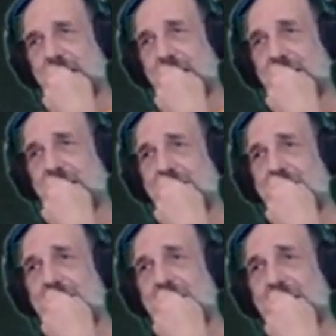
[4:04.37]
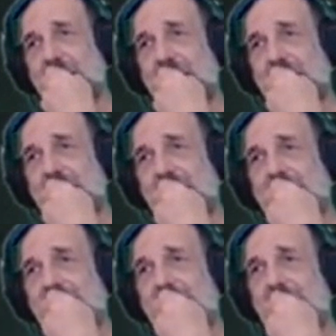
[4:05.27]

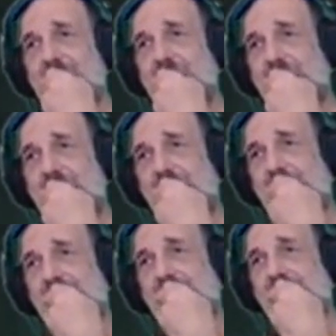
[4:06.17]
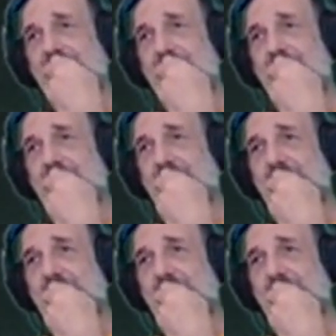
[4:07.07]
The person shown says nothing.